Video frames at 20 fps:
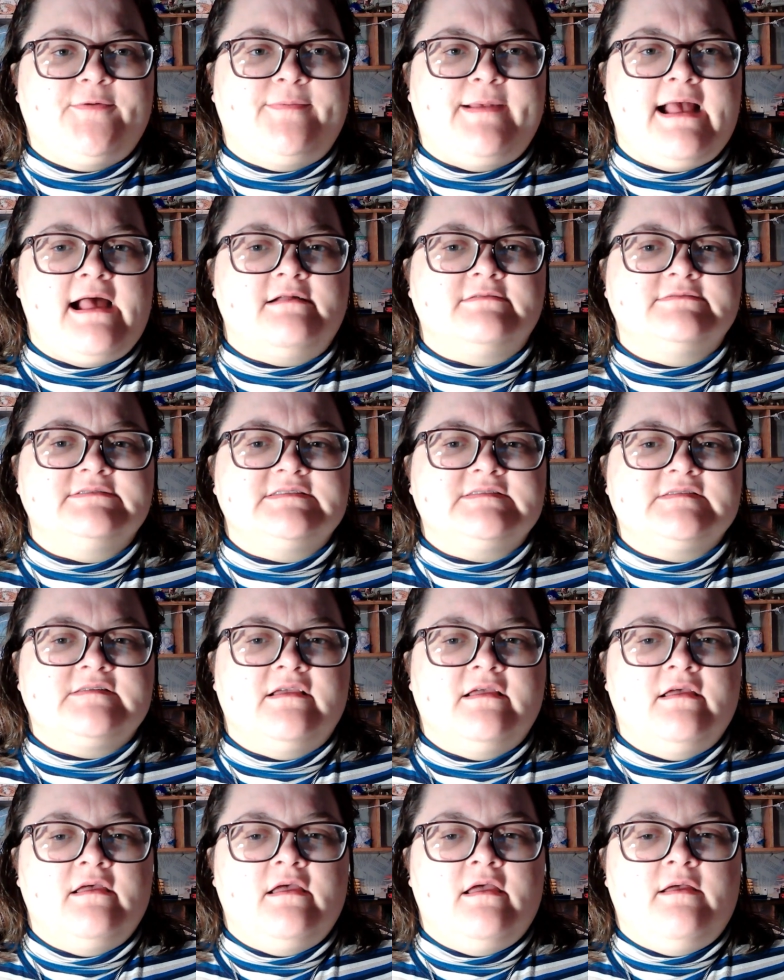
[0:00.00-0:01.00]
pounds,
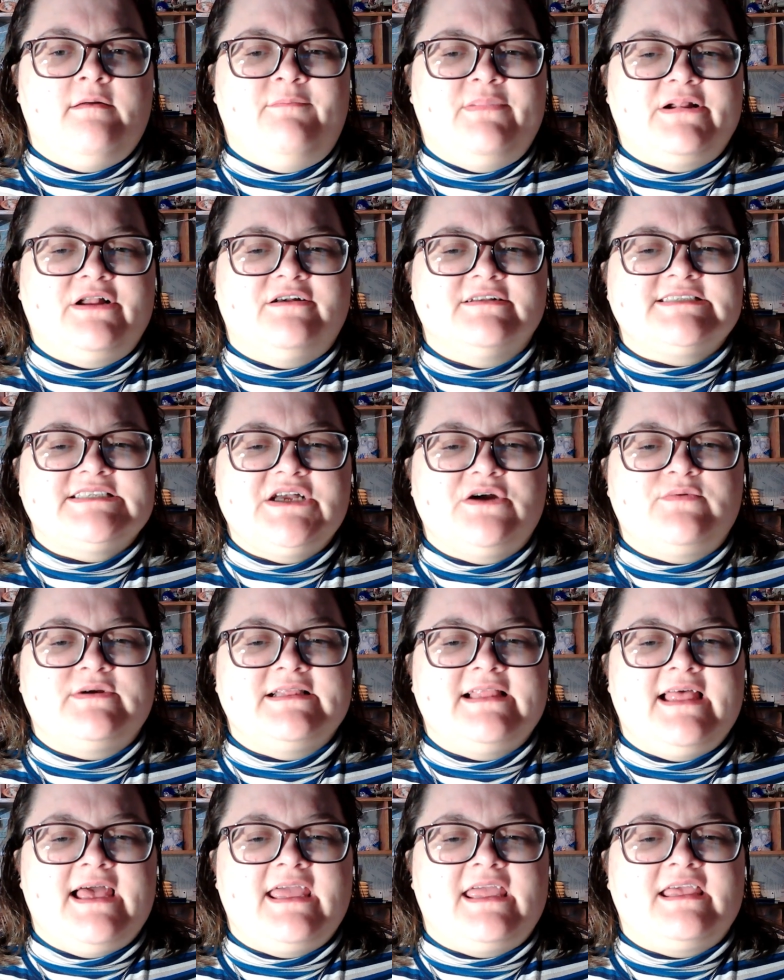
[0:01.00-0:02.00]
but also we're
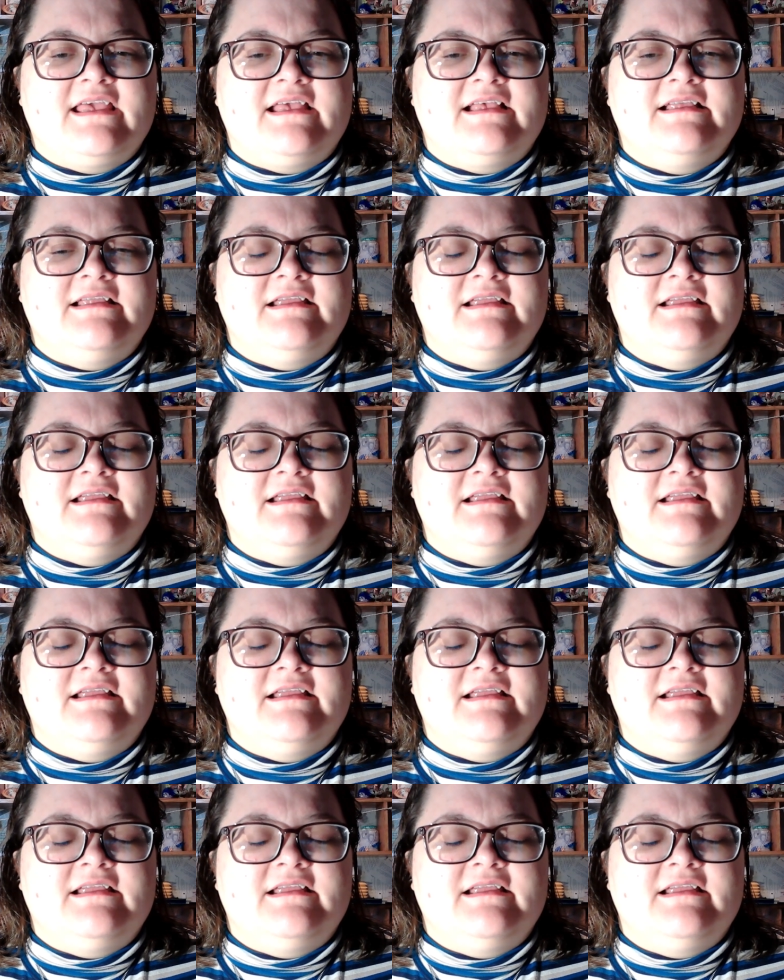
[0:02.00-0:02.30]
like,